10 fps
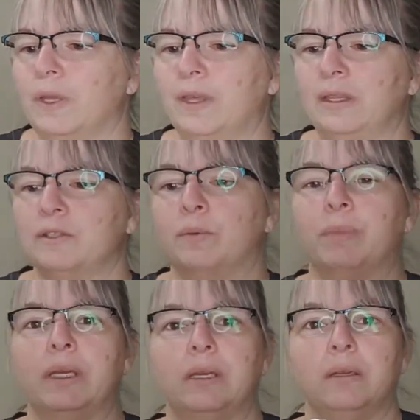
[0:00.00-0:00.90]
That this would
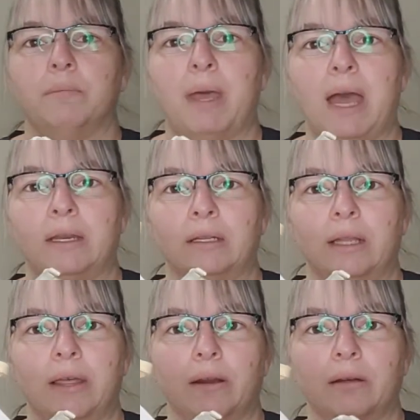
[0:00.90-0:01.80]
be patent
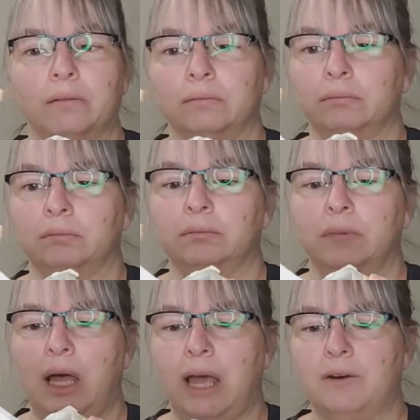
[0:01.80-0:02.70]
leather.
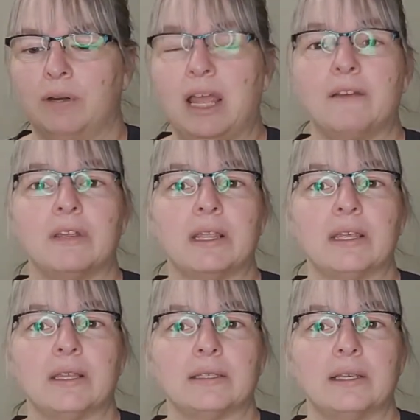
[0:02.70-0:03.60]
I don't have
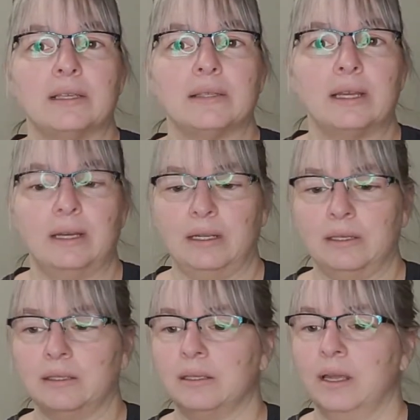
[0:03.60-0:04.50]
anything that says that it
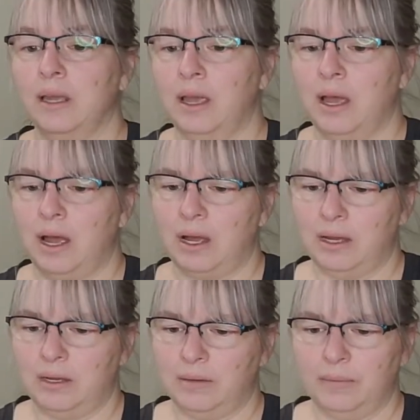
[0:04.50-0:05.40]
is.
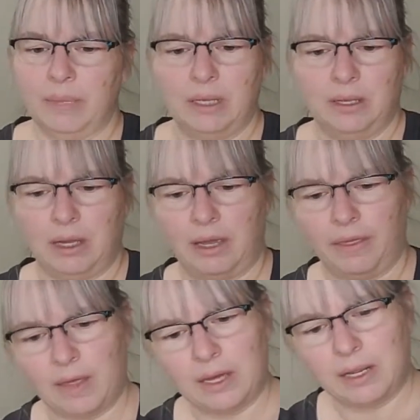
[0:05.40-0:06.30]
I
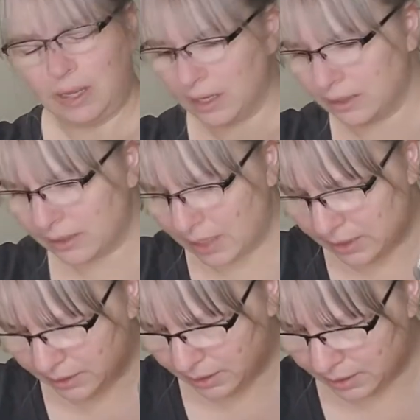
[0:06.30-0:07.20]
thought I had a
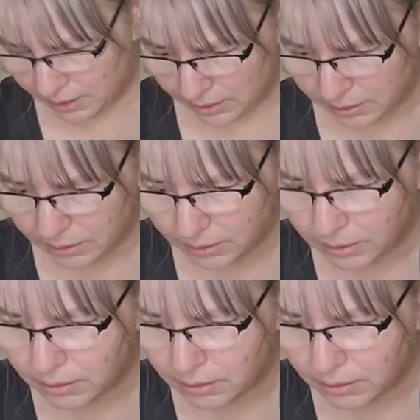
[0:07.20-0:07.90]
size on these.